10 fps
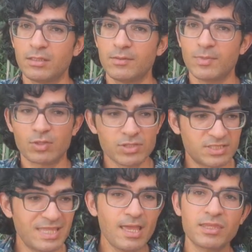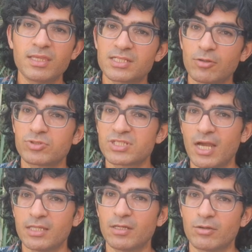because death is
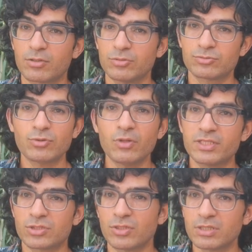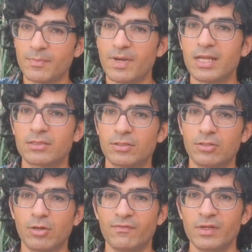outside our control. It's not a matter
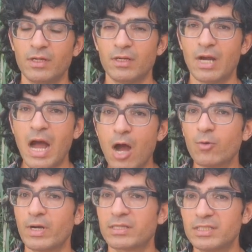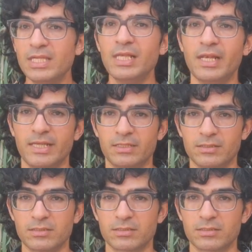of our dealings.